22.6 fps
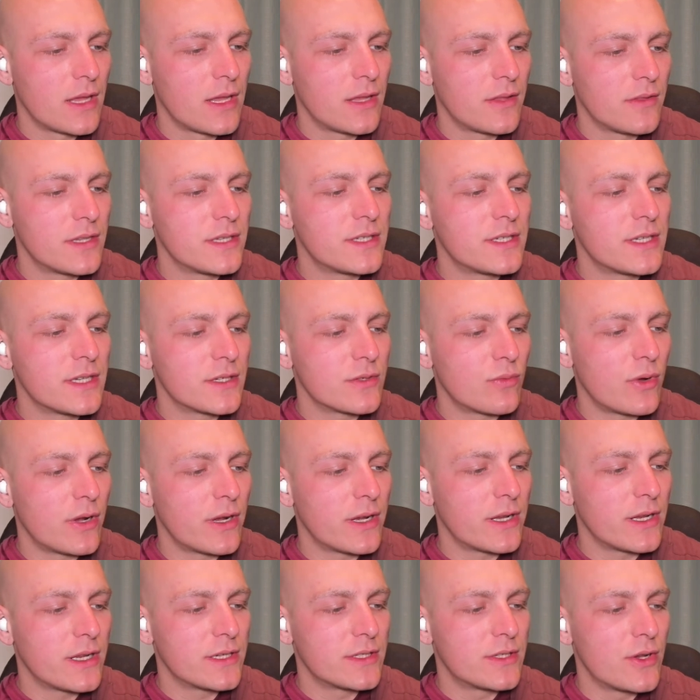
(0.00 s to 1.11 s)
This is what
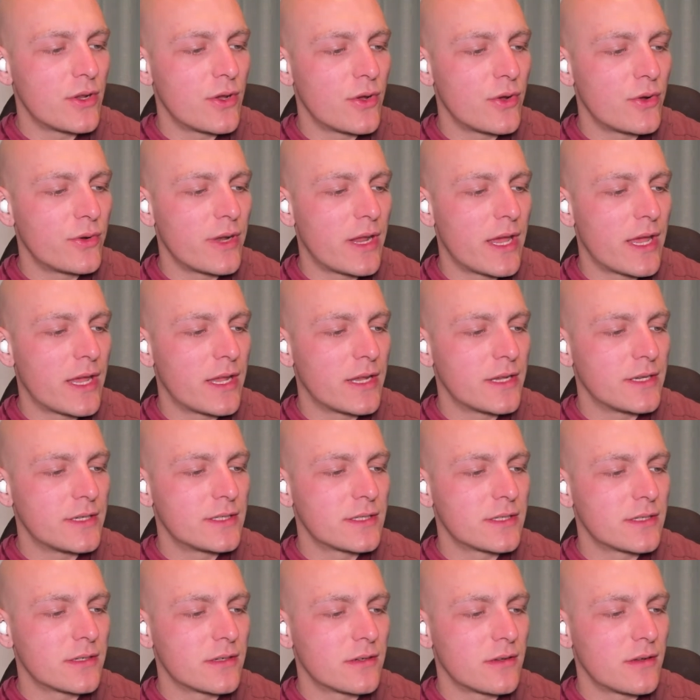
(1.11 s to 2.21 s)
is known
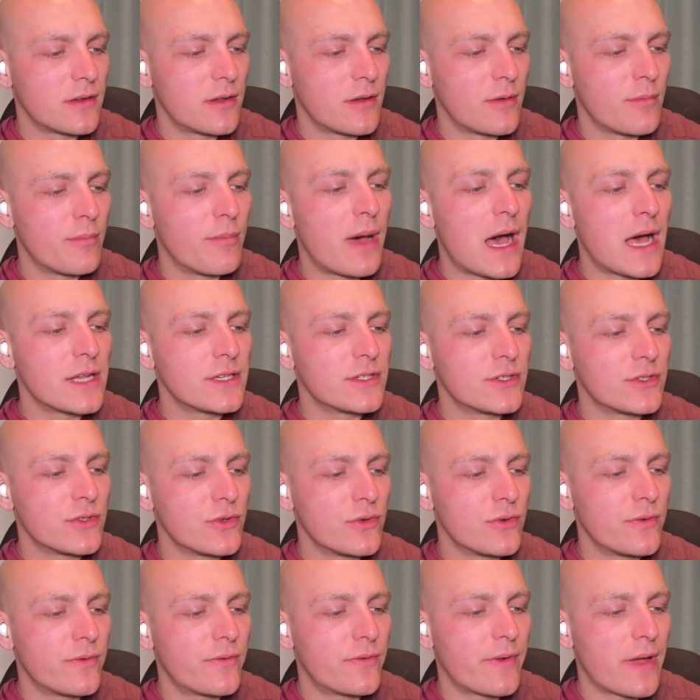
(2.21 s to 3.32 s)
as
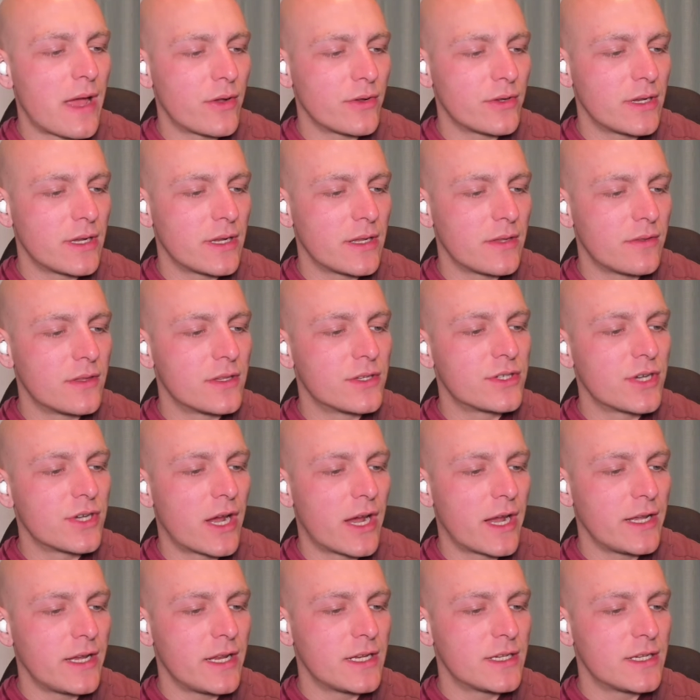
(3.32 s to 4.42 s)
Mazu founded the
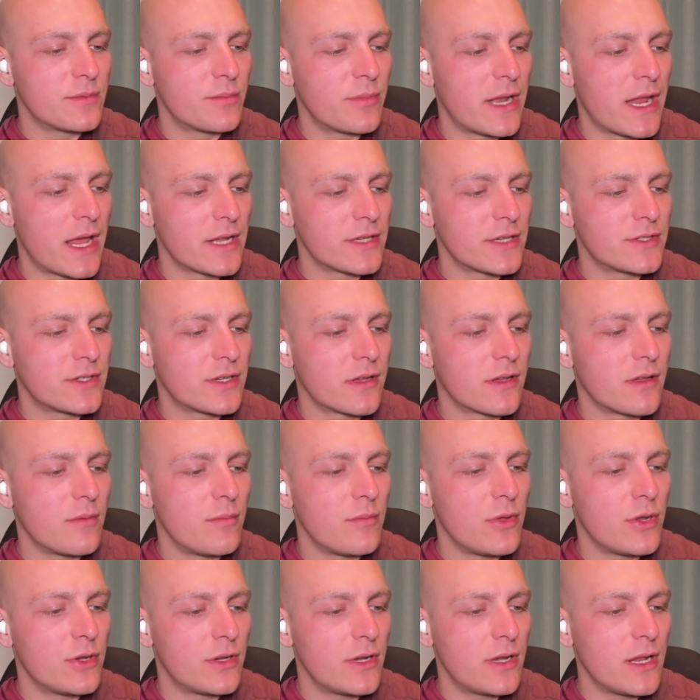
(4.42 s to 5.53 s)
Chinese monastic
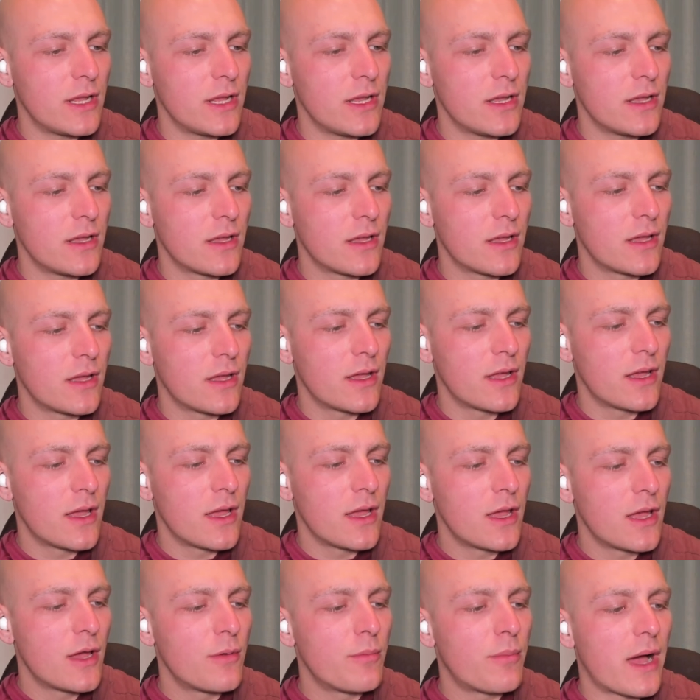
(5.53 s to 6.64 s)
community.
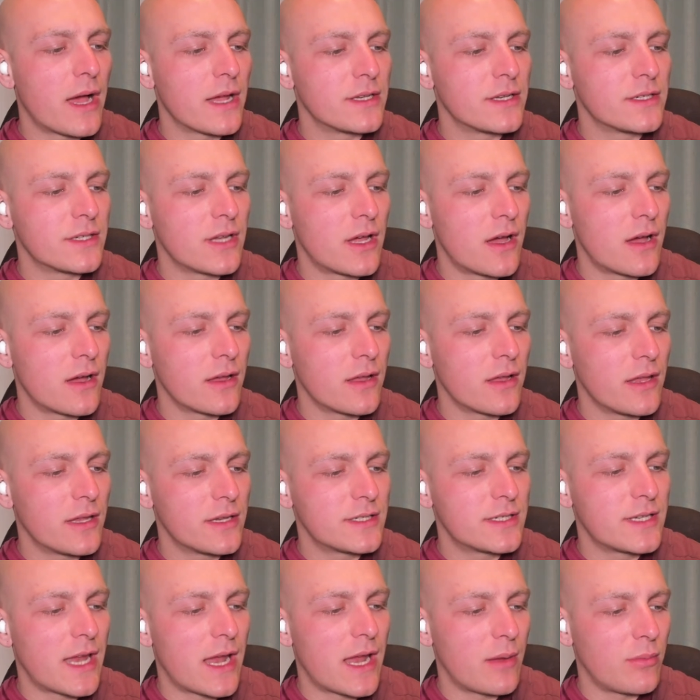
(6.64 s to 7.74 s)
Baizang
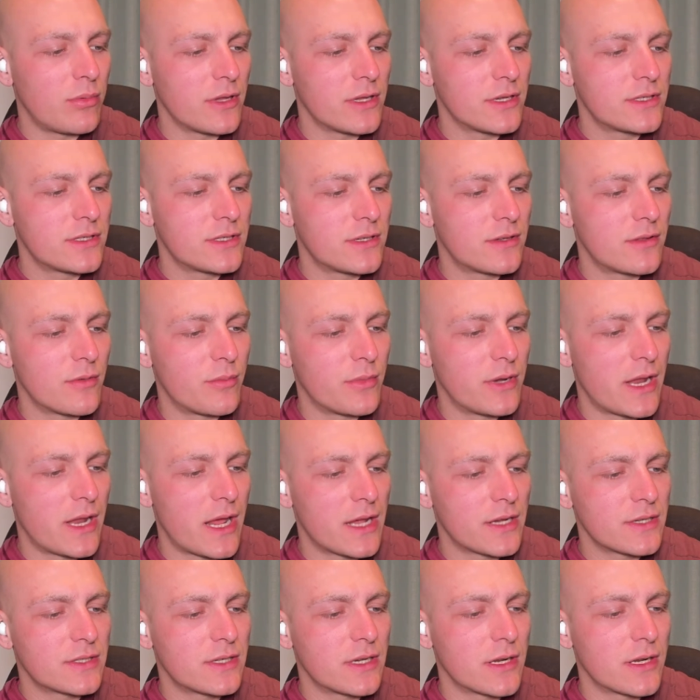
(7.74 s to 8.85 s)
established the
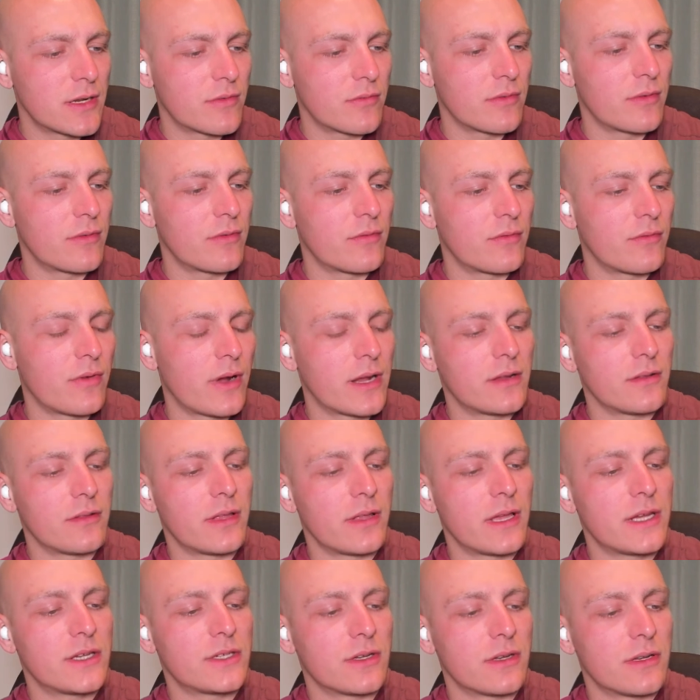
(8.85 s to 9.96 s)
monastic
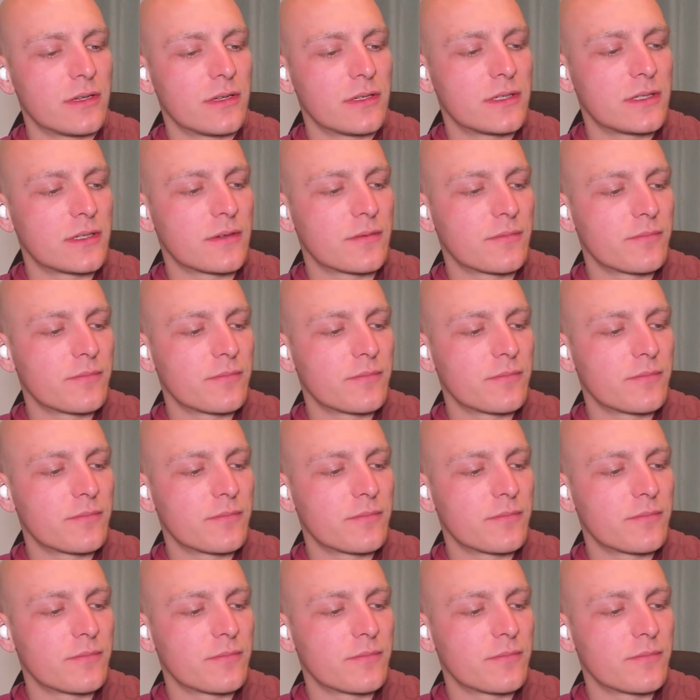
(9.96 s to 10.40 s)
regulations.